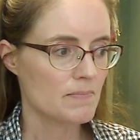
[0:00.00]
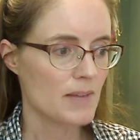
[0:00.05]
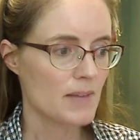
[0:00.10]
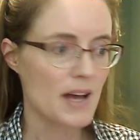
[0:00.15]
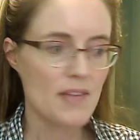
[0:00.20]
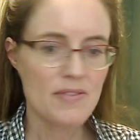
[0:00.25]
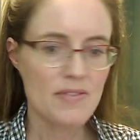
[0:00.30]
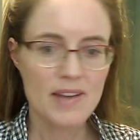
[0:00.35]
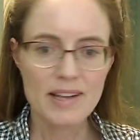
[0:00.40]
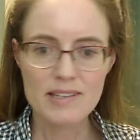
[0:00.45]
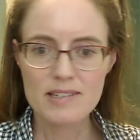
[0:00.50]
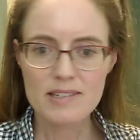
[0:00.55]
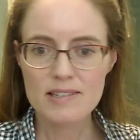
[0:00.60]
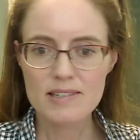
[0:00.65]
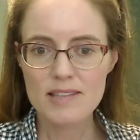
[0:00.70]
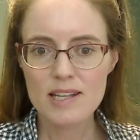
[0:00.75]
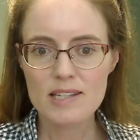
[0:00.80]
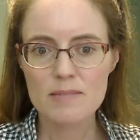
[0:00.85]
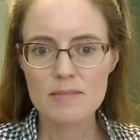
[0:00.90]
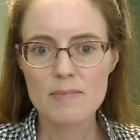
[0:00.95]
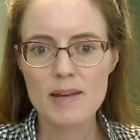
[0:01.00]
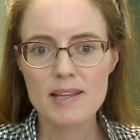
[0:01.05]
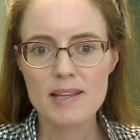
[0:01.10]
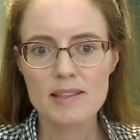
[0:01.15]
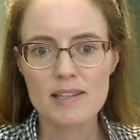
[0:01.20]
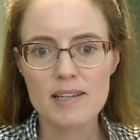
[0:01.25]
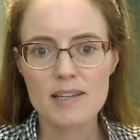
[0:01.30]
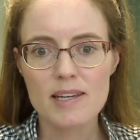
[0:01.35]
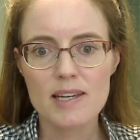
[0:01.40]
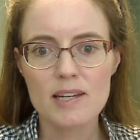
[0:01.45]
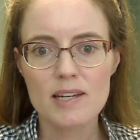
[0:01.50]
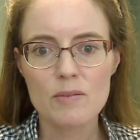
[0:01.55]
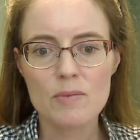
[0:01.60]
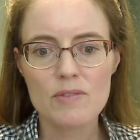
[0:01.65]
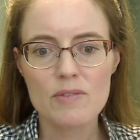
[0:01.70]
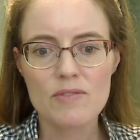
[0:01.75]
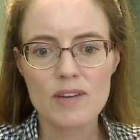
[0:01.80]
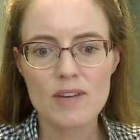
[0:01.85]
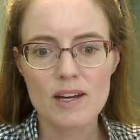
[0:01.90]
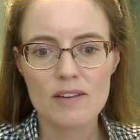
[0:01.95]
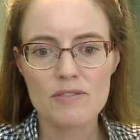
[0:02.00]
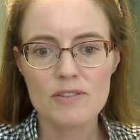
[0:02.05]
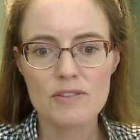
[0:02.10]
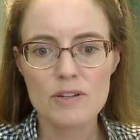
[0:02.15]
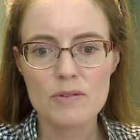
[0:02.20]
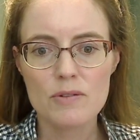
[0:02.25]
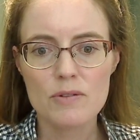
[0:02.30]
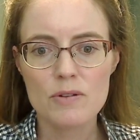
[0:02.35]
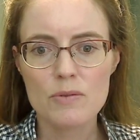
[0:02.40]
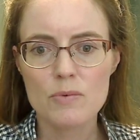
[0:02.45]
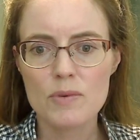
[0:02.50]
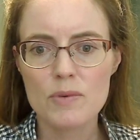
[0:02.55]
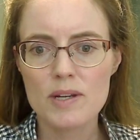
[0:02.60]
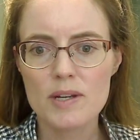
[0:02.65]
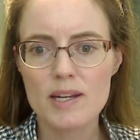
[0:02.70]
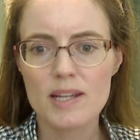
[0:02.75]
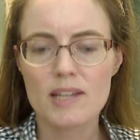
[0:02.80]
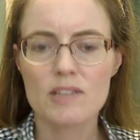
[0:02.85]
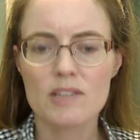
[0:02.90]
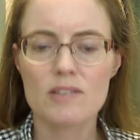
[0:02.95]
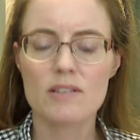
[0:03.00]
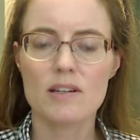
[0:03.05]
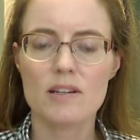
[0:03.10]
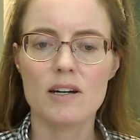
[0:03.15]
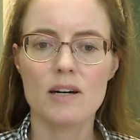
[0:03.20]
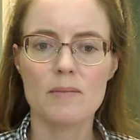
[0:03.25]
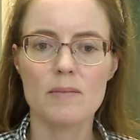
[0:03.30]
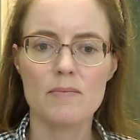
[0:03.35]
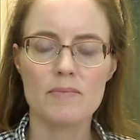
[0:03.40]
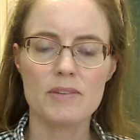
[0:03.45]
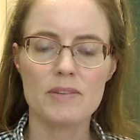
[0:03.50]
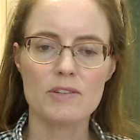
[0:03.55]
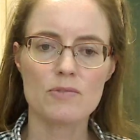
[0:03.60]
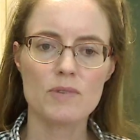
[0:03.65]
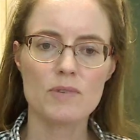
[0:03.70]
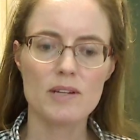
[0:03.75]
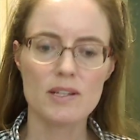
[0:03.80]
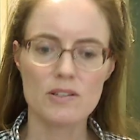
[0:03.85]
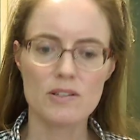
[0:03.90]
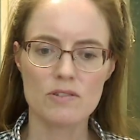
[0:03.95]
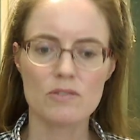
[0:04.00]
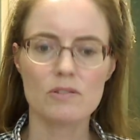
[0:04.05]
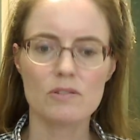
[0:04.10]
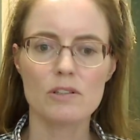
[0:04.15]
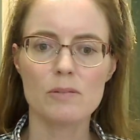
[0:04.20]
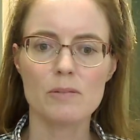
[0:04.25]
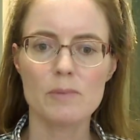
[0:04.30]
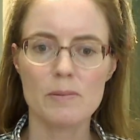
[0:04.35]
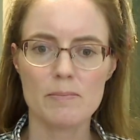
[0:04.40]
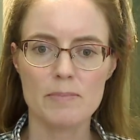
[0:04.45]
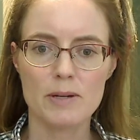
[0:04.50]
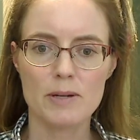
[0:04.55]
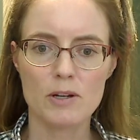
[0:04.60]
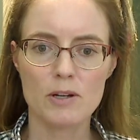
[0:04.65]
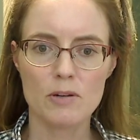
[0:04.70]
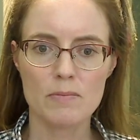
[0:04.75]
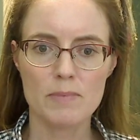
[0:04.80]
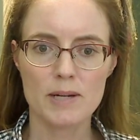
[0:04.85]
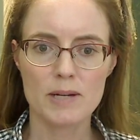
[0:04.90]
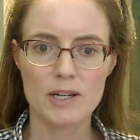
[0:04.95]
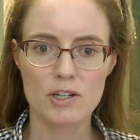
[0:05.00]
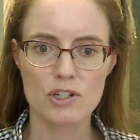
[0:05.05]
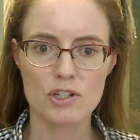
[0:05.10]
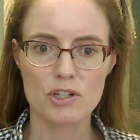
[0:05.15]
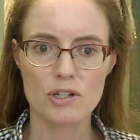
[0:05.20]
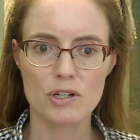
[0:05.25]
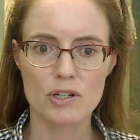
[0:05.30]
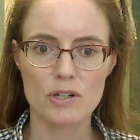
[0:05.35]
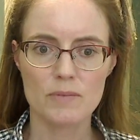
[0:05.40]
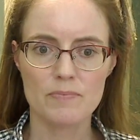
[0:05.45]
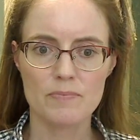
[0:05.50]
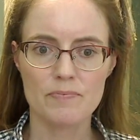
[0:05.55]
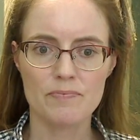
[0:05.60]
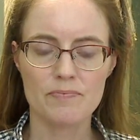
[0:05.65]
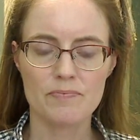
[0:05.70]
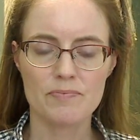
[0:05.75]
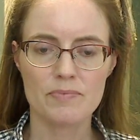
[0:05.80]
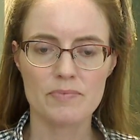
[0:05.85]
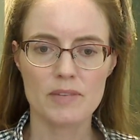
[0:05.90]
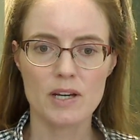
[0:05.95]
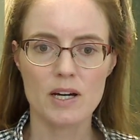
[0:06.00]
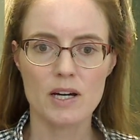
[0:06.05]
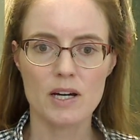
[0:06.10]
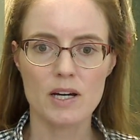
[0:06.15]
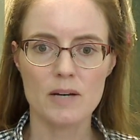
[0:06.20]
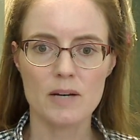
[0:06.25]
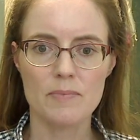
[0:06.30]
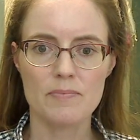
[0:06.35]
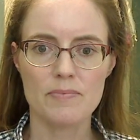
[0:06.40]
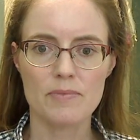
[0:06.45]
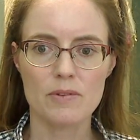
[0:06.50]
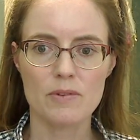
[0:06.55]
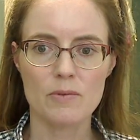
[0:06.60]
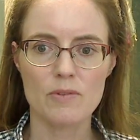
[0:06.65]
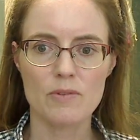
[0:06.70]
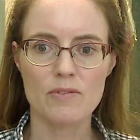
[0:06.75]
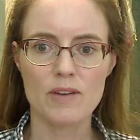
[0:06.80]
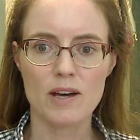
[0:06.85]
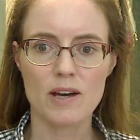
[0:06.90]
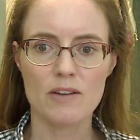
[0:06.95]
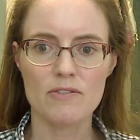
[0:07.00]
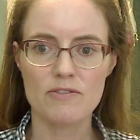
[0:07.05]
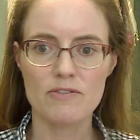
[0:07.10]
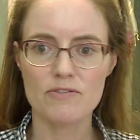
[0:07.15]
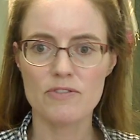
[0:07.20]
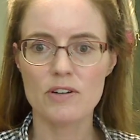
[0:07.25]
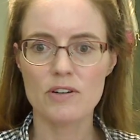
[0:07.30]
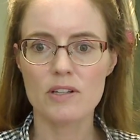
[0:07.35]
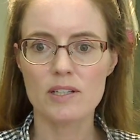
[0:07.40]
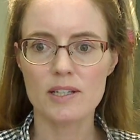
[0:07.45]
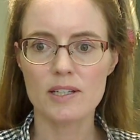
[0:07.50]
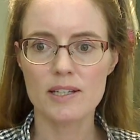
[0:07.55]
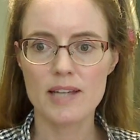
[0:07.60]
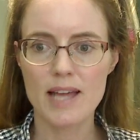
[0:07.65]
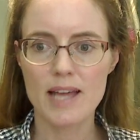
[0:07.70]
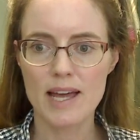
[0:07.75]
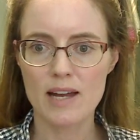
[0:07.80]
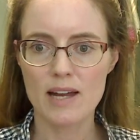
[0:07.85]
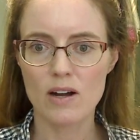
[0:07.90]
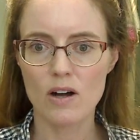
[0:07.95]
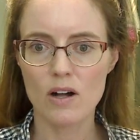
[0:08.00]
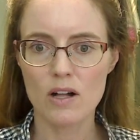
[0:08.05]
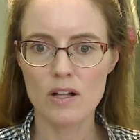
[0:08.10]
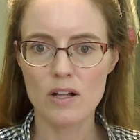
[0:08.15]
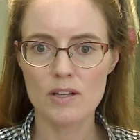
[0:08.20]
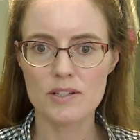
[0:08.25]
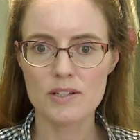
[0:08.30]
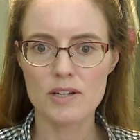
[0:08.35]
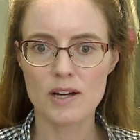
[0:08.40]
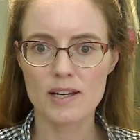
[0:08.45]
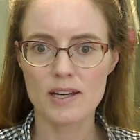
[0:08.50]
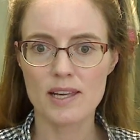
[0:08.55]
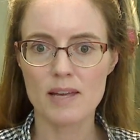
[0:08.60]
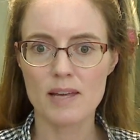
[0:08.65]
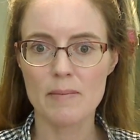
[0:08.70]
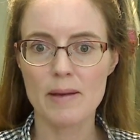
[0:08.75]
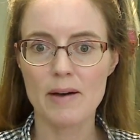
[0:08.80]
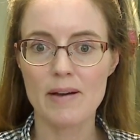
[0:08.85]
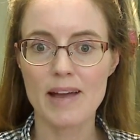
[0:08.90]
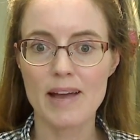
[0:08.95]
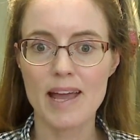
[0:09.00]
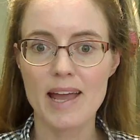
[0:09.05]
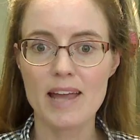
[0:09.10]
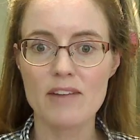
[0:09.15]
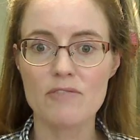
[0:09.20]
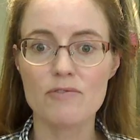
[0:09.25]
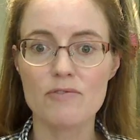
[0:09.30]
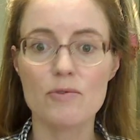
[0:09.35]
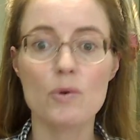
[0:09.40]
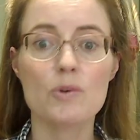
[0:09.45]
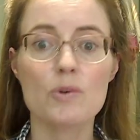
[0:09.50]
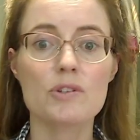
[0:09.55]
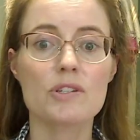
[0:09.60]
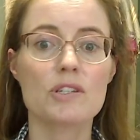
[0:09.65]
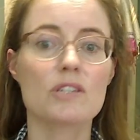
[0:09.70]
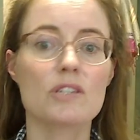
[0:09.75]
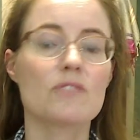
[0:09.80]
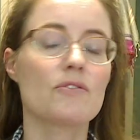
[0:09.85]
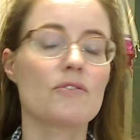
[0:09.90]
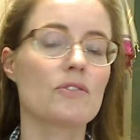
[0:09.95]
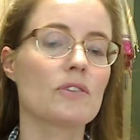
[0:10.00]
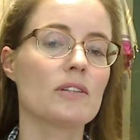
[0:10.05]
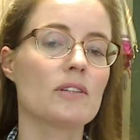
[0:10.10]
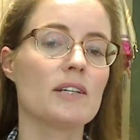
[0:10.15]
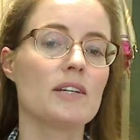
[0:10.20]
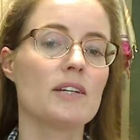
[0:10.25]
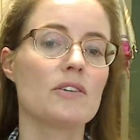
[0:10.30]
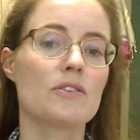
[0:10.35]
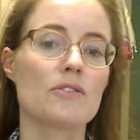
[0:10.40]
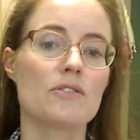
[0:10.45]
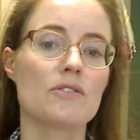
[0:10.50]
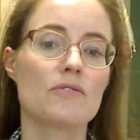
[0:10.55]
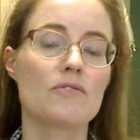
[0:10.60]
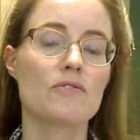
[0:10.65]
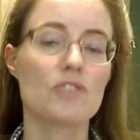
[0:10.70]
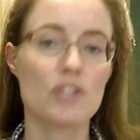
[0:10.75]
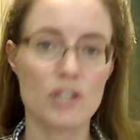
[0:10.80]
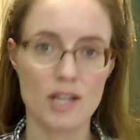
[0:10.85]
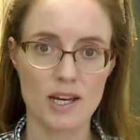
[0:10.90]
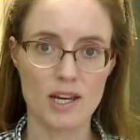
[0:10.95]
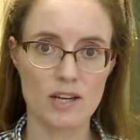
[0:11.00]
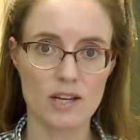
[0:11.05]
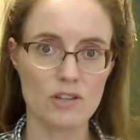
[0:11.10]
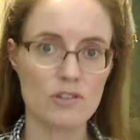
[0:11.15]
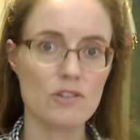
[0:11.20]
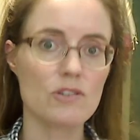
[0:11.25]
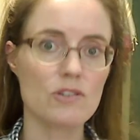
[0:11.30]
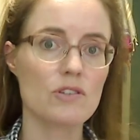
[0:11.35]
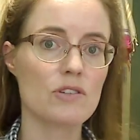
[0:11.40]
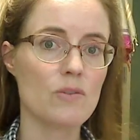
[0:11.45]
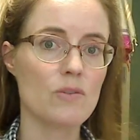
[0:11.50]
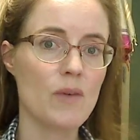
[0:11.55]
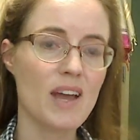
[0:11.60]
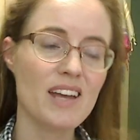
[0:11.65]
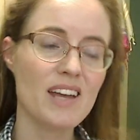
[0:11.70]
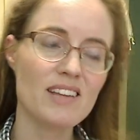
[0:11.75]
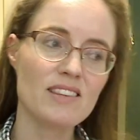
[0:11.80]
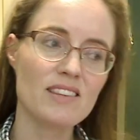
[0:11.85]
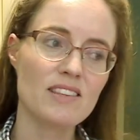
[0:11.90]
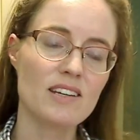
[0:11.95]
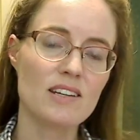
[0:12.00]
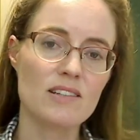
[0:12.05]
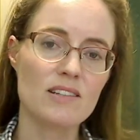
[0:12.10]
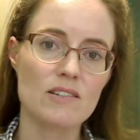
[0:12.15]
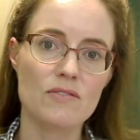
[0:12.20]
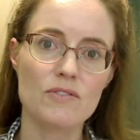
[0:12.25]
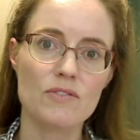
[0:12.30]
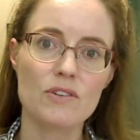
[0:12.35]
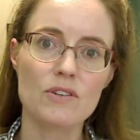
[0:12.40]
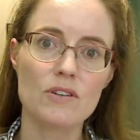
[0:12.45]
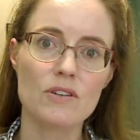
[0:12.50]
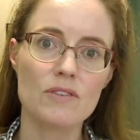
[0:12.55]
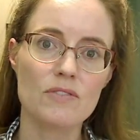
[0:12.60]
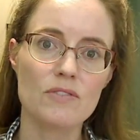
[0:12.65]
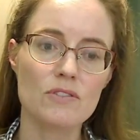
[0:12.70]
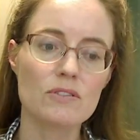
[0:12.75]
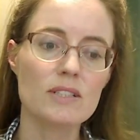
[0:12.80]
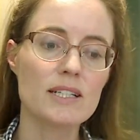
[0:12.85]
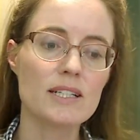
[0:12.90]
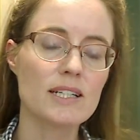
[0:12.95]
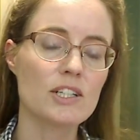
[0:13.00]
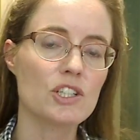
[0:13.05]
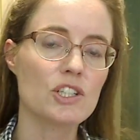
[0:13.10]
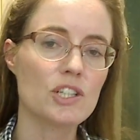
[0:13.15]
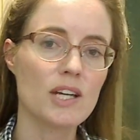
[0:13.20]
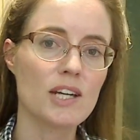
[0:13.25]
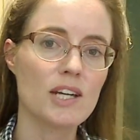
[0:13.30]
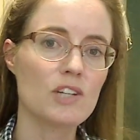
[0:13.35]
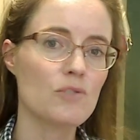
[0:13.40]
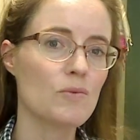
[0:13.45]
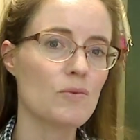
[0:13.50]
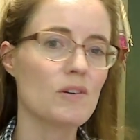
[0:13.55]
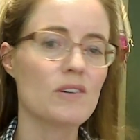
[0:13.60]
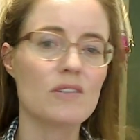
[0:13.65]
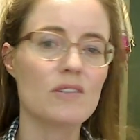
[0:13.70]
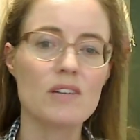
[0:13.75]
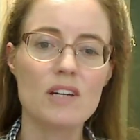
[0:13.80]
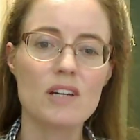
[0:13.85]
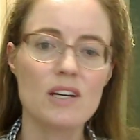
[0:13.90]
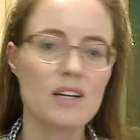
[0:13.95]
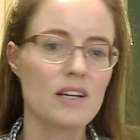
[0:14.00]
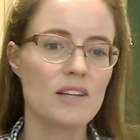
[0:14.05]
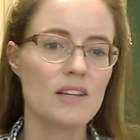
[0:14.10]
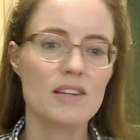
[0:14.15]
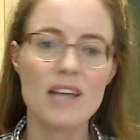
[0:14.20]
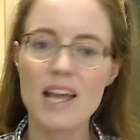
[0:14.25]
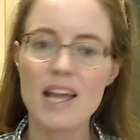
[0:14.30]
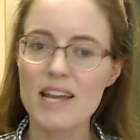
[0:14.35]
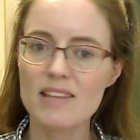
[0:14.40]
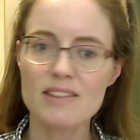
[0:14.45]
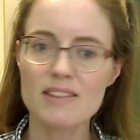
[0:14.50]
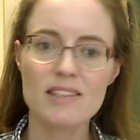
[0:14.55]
And that's mainly it. We've got a few new readings. These readings are a little bit bigger picture. We've got Fullen et al. Talking about 8 forces for leaders of change. So 8 things, if you're leading change, what are the 8